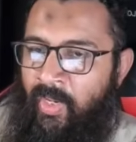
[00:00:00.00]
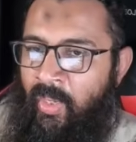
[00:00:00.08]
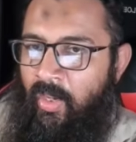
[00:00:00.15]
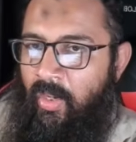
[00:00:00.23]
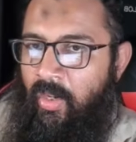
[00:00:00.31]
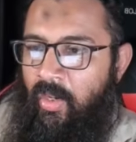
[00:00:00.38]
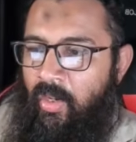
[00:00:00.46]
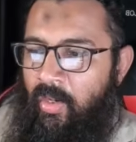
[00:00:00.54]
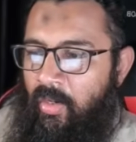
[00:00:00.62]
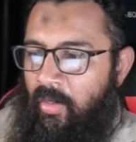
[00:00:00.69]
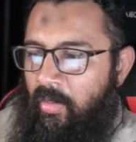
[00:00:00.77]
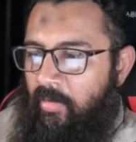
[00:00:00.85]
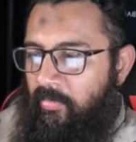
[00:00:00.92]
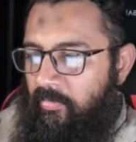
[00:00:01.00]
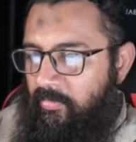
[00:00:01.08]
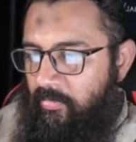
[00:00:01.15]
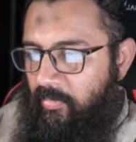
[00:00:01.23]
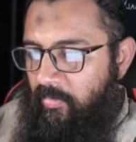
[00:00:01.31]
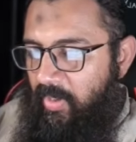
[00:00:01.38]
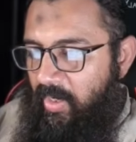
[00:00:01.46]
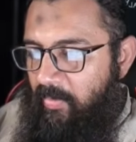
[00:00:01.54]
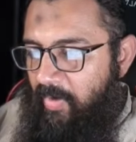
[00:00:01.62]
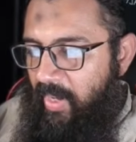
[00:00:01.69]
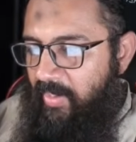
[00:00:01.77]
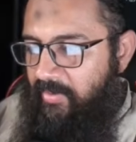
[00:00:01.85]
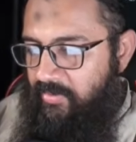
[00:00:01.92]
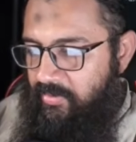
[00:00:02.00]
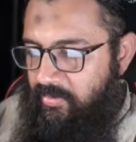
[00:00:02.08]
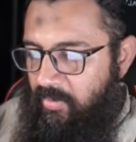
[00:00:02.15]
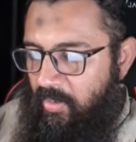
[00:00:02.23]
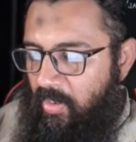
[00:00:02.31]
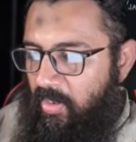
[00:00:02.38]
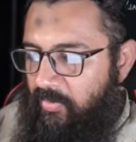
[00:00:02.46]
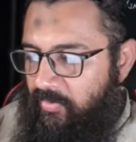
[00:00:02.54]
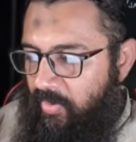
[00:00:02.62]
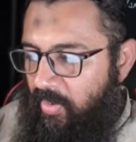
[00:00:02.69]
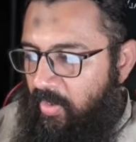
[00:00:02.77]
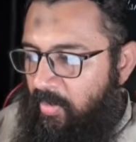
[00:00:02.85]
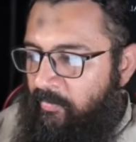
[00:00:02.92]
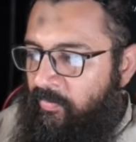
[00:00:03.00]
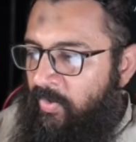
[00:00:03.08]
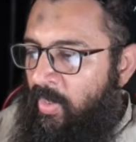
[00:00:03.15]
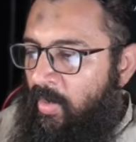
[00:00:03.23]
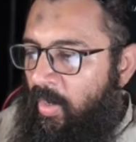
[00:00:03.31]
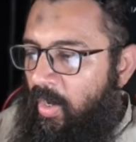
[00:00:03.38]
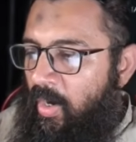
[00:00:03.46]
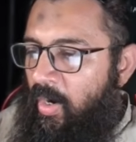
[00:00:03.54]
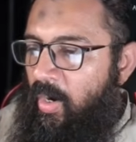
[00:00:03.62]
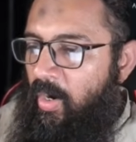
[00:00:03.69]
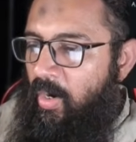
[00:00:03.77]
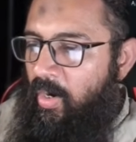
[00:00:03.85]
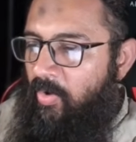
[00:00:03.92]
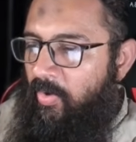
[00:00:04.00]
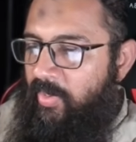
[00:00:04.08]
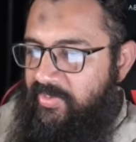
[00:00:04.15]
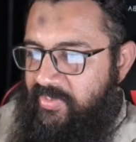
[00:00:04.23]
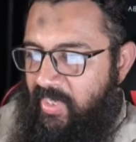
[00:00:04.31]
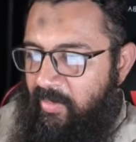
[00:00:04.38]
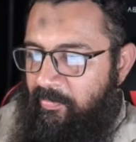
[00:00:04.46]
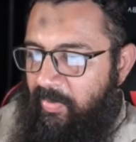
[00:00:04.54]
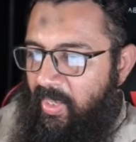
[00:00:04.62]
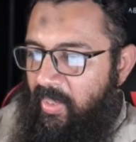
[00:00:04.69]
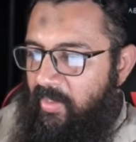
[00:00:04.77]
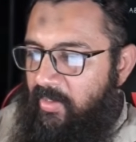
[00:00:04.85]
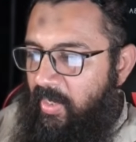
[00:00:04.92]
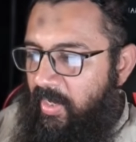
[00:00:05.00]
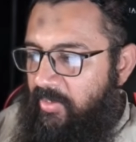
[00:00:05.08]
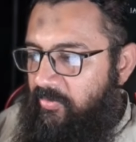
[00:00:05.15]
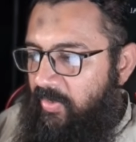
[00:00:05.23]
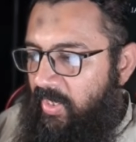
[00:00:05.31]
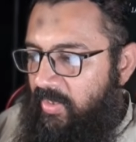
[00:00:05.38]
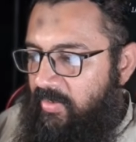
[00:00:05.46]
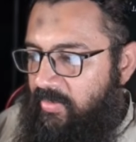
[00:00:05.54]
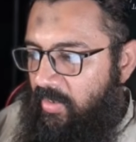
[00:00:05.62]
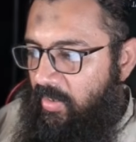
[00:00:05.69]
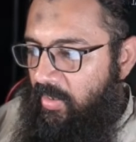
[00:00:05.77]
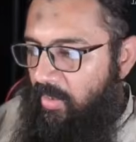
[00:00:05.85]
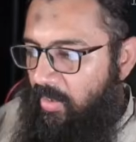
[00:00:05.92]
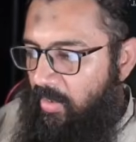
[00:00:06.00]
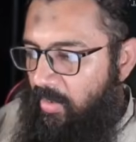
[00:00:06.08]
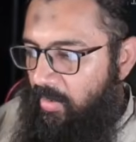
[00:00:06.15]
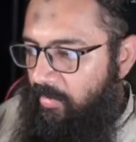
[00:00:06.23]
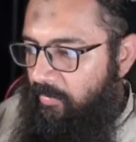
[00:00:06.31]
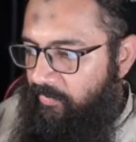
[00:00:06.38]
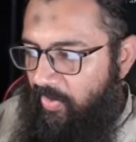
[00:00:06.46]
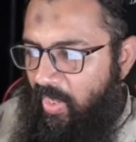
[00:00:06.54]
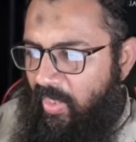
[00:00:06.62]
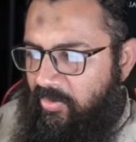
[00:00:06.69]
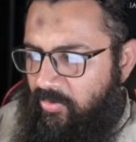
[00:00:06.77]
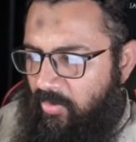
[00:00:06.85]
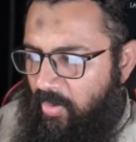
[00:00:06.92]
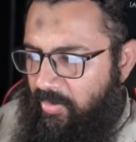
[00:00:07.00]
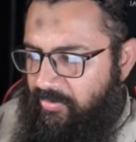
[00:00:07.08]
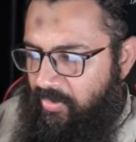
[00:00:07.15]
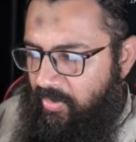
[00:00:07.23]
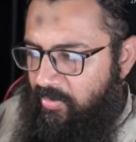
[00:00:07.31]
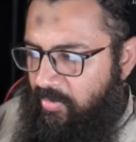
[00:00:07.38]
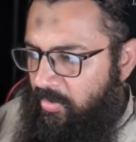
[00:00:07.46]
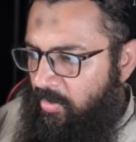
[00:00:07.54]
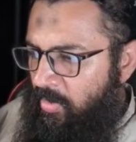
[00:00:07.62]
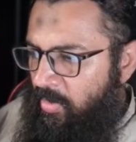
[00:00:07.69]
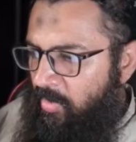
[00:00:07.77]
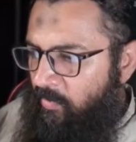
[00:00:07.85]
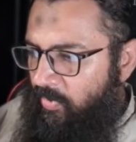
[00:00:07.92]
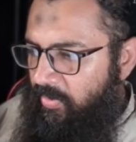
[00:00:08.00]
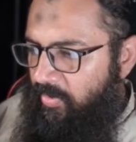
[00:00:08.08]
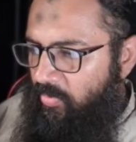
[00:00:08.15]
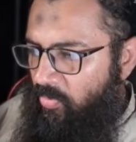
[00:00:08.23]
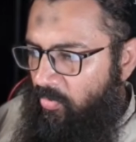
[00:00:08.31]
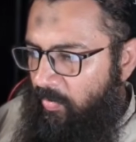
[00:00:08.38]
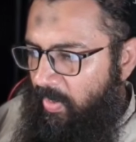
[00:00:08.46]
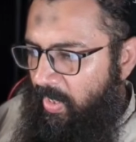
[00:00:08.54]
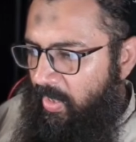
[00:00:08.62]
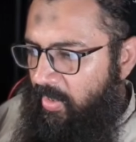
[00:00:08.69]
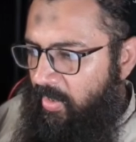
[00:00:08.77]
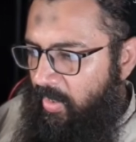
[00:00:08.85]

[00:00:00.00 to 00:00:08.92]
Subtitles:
MiniMax 3 on a Zen plan, as well as they also launched it for the Go plan.